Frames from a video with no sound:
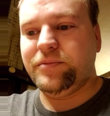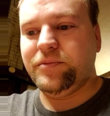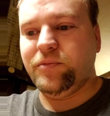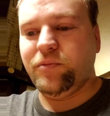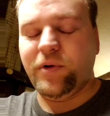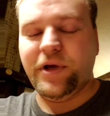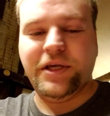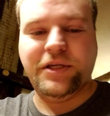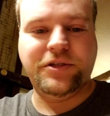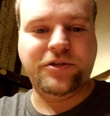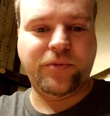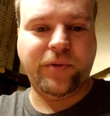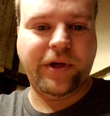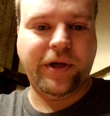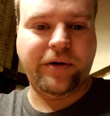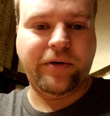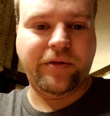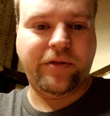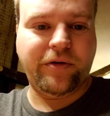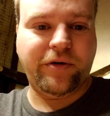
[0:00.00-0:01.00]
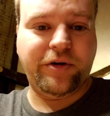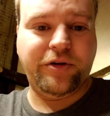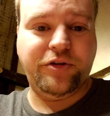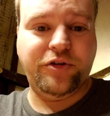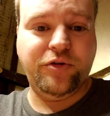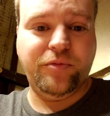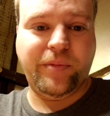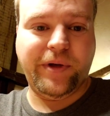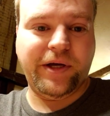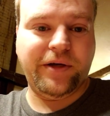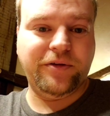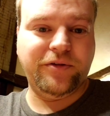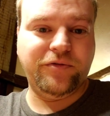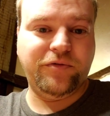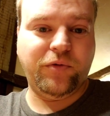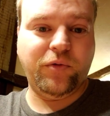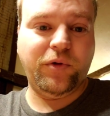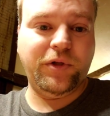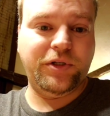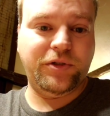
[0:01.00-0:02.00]
weighs 332 pounds
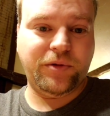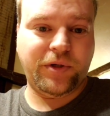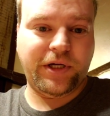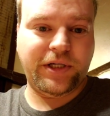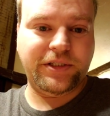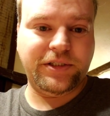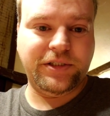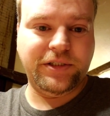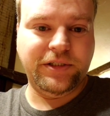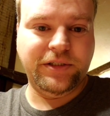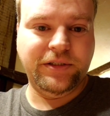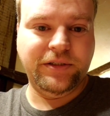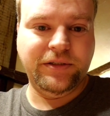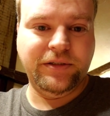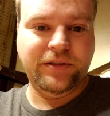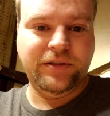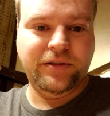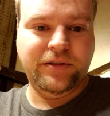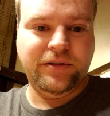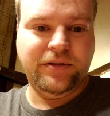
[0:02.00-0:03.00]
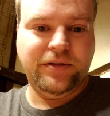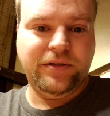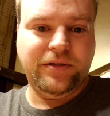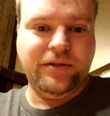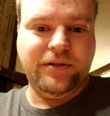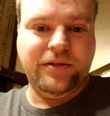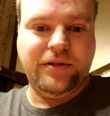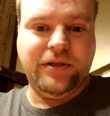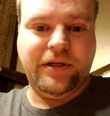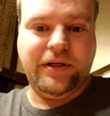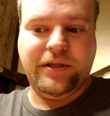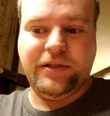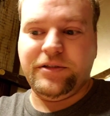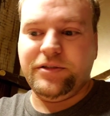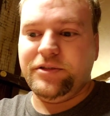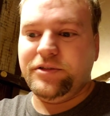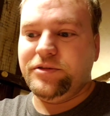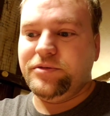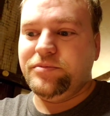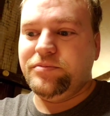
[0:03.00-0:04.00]
fully dressed.
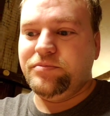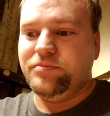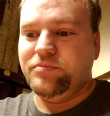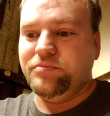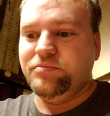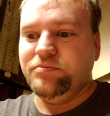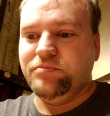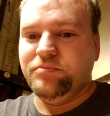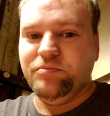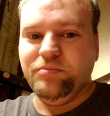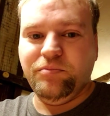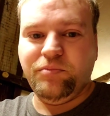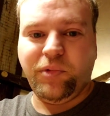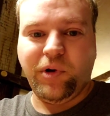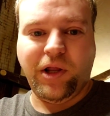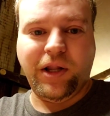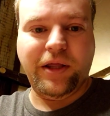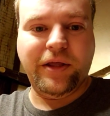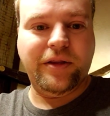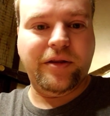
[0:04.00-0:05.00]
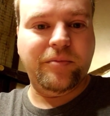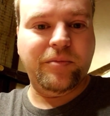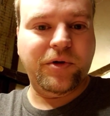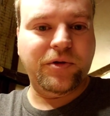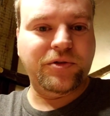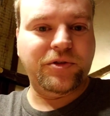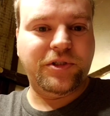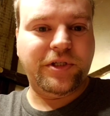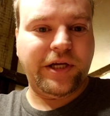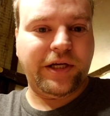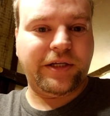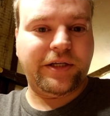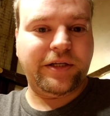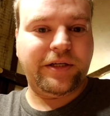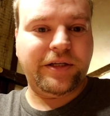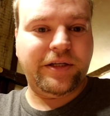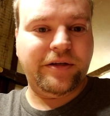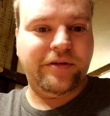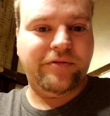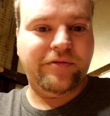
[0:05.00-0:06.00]
It's probably the most
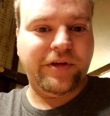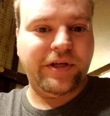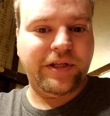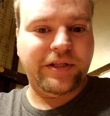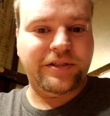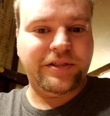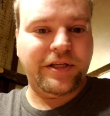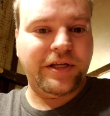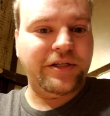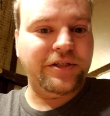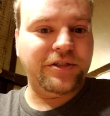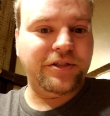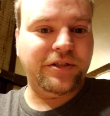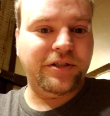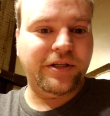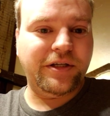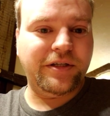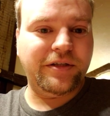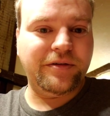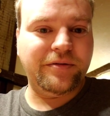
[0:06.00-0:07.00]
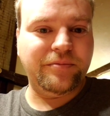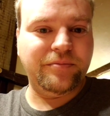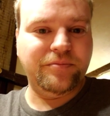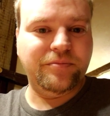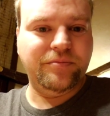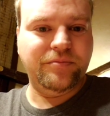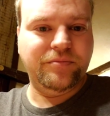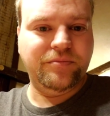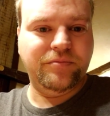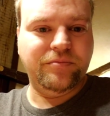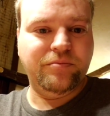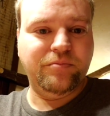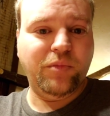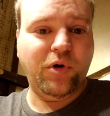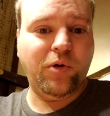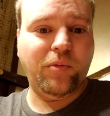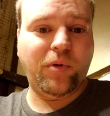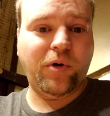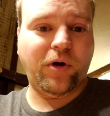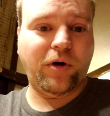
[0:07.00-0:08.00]
technically advanced engine that
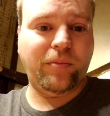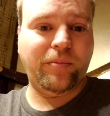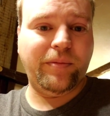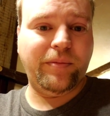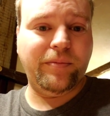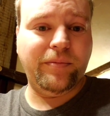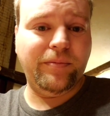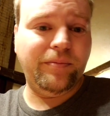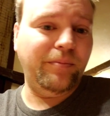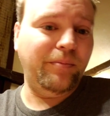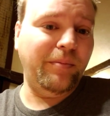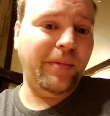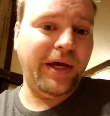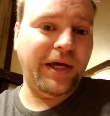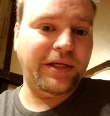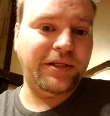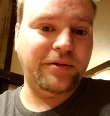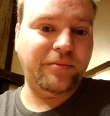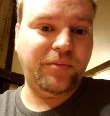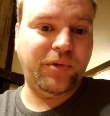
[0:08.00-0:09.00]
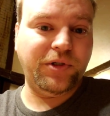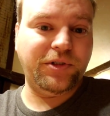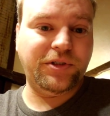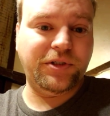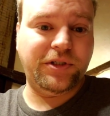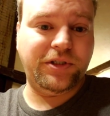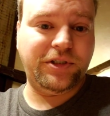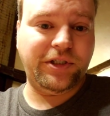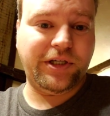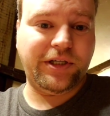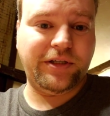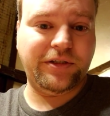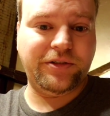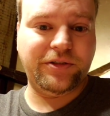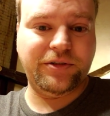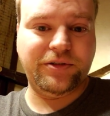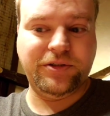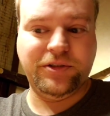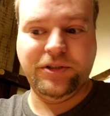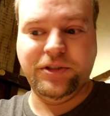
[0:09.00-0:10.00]
Mopar makes and puts in the
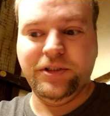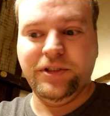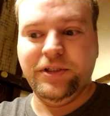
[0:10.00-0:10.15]
Challengers.